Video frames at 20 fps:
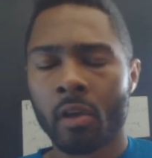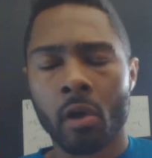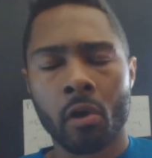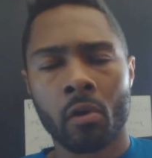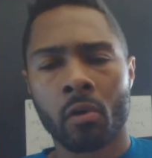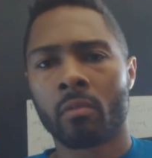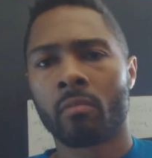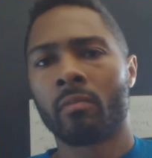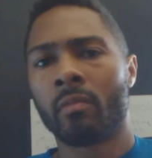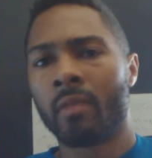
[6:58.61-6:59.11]

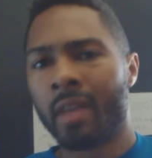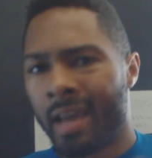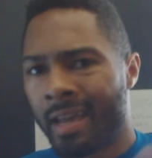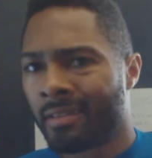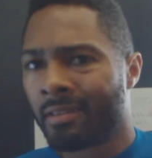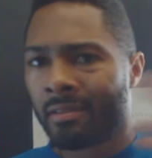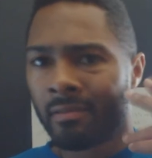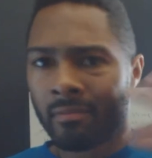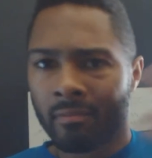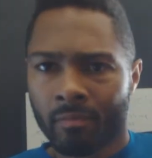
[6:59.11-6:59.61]
So
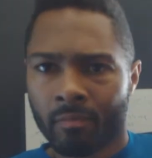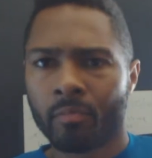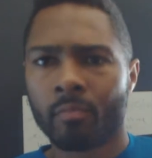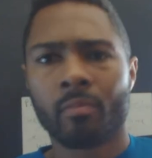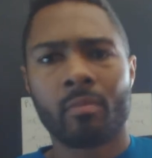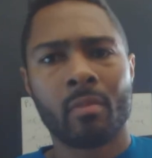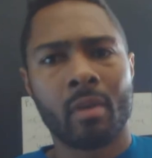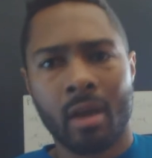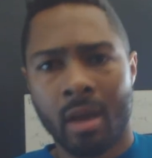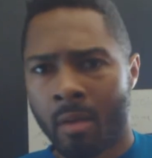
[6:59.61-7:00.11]
that's
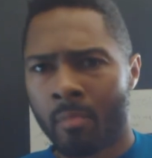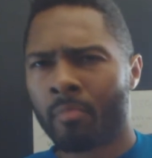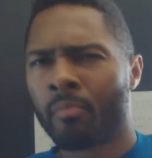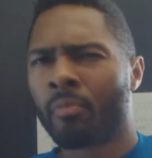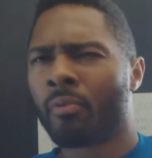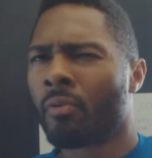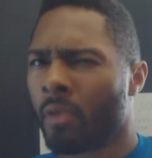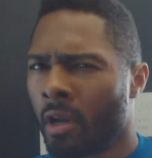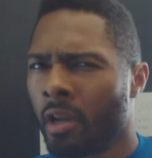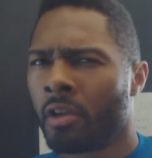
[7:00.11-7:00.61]

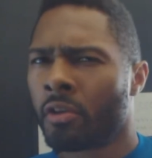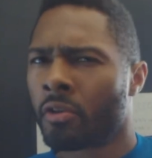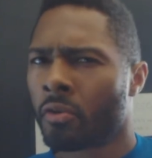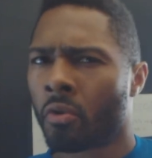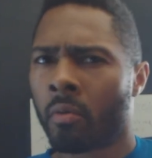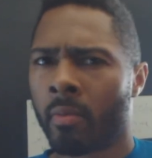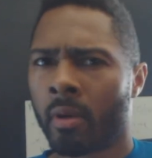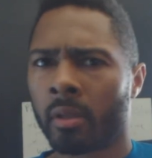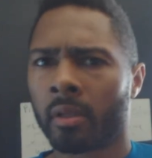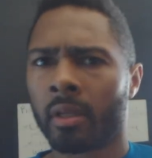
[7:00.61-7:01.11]
I'm pretty
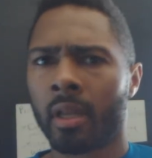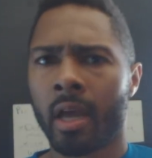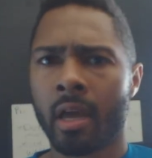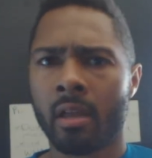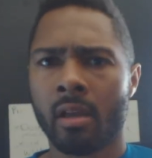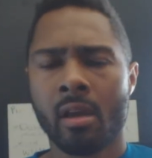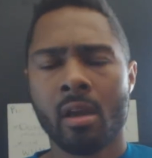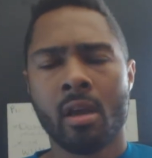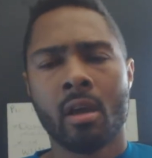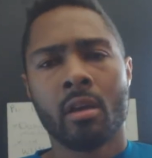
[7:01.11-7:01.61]
sure about
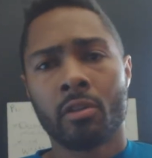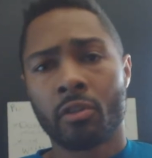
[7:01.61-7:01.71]
that.